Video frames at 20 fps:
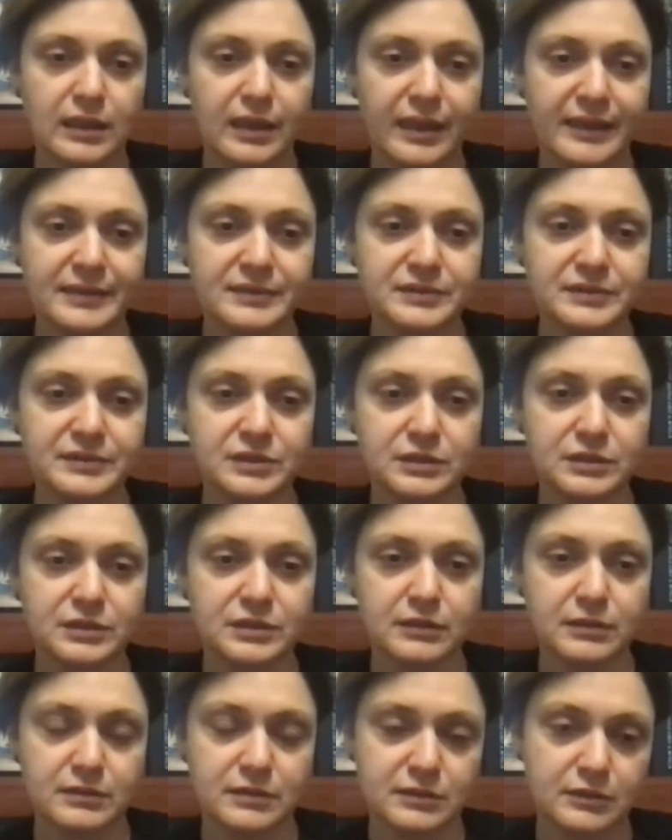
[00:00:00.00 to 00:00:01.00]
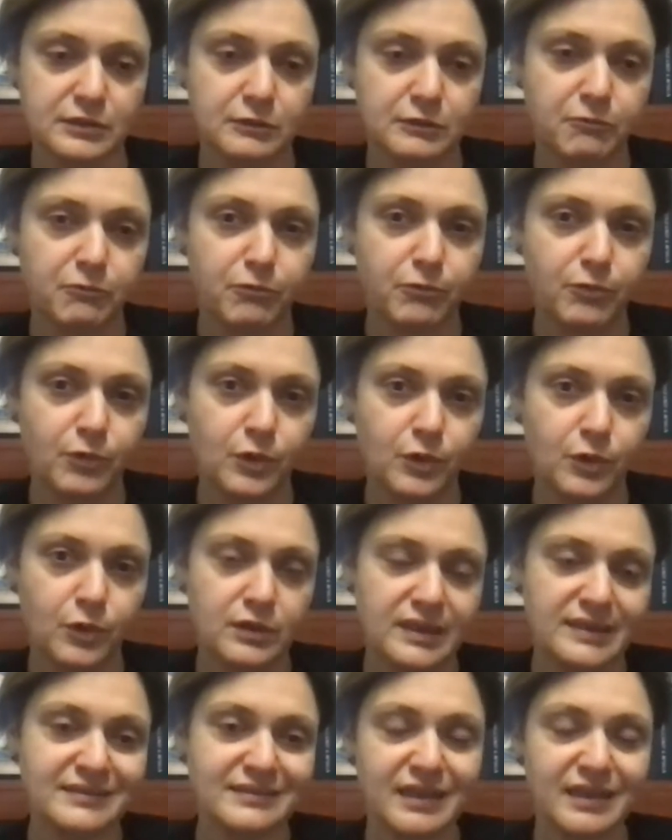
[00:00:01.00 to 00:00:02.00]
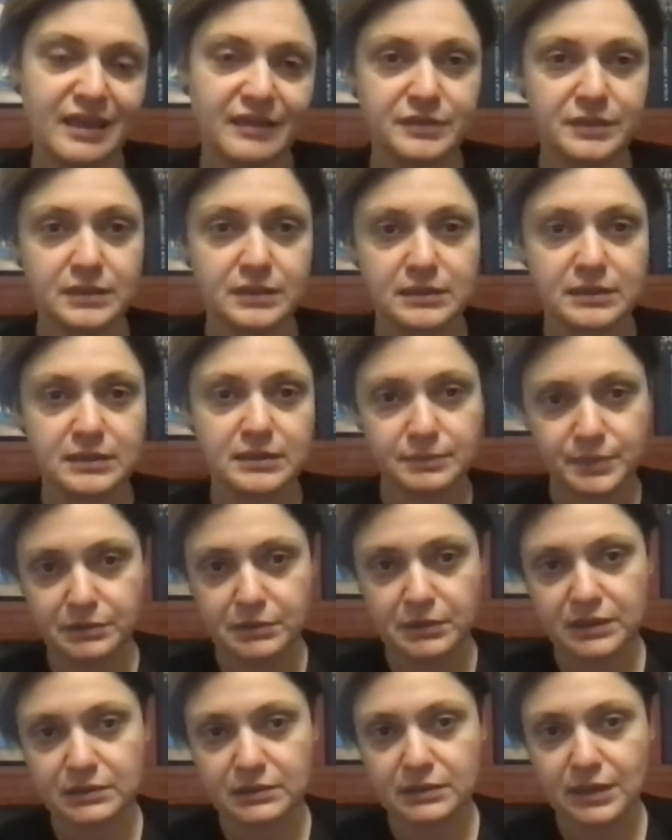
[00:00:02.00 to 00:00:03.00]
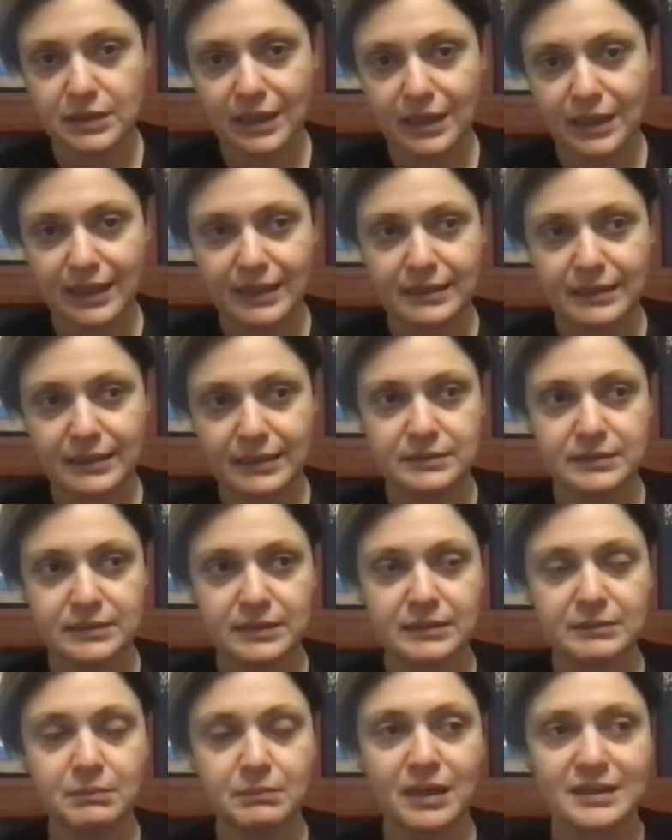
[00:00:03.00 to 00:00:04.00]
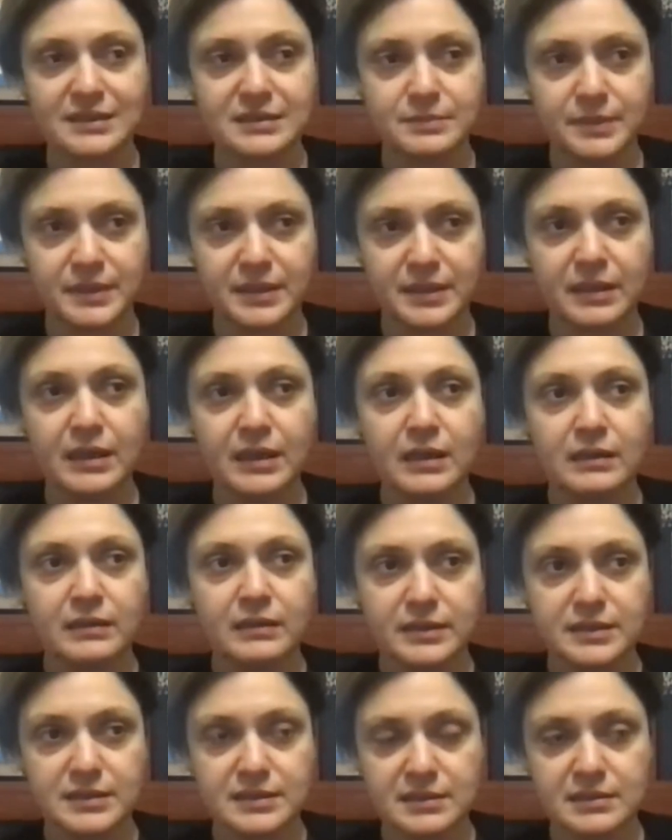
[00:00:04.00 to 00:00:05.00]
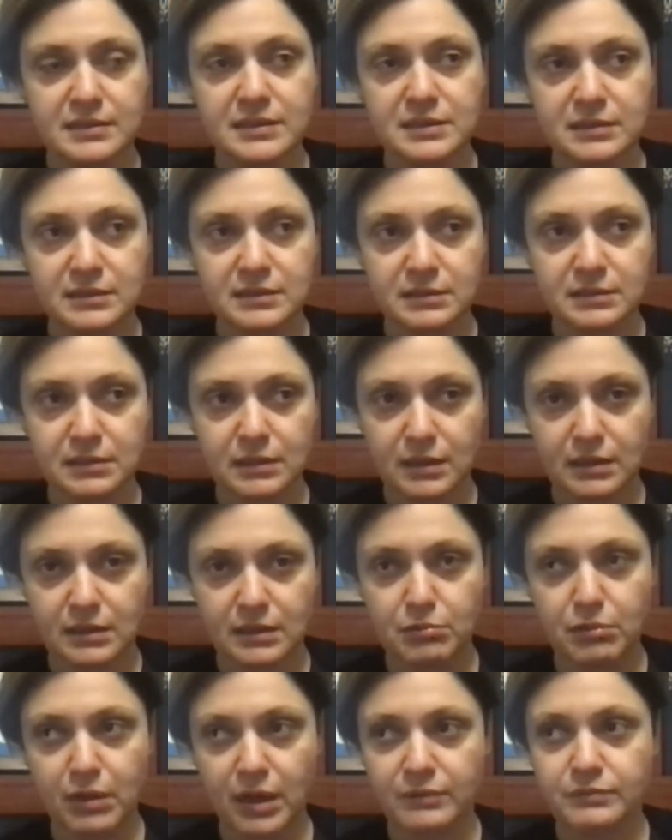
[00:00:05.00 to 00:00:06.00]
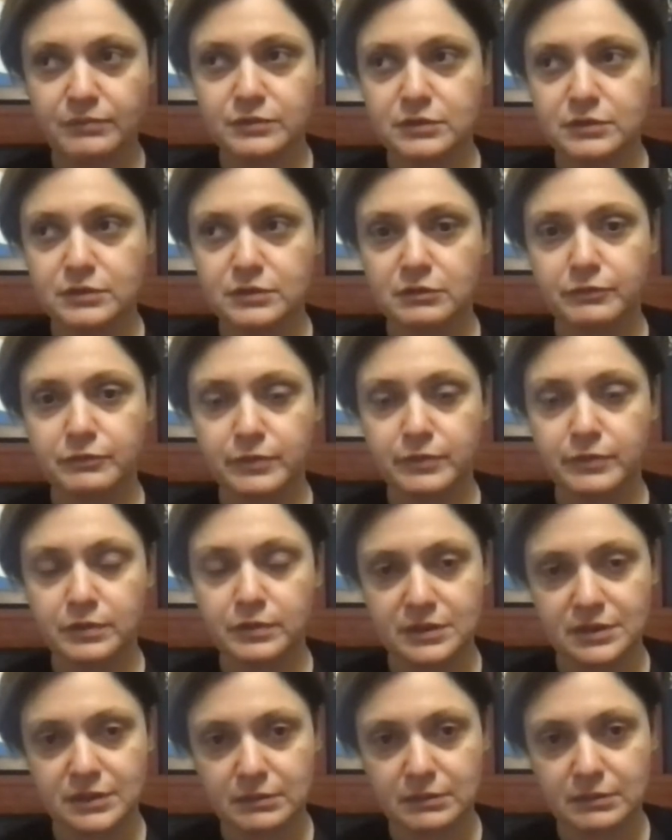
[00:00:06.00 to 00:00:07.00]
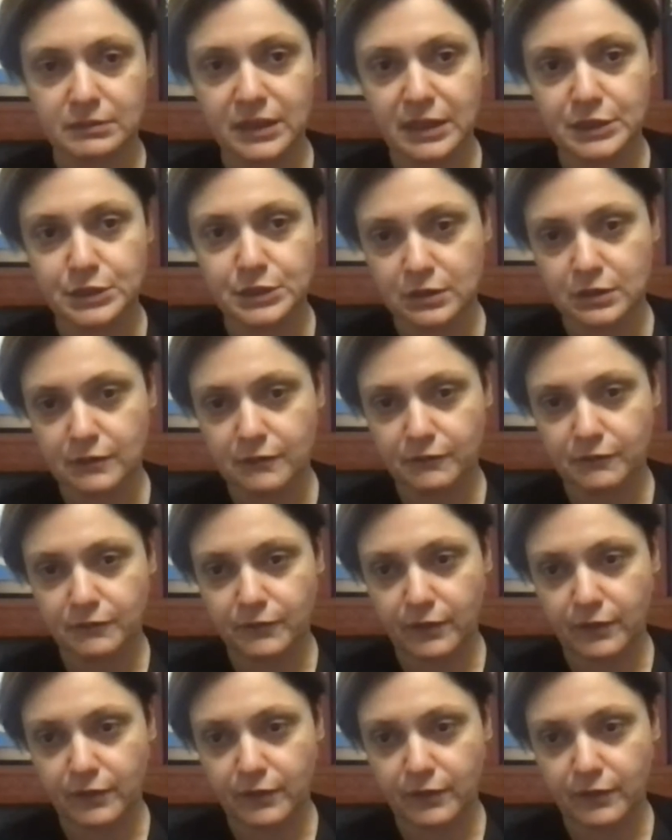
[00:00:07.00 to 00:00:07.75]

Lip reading: entered for indefinite period, and there must be the certain grounds for termination of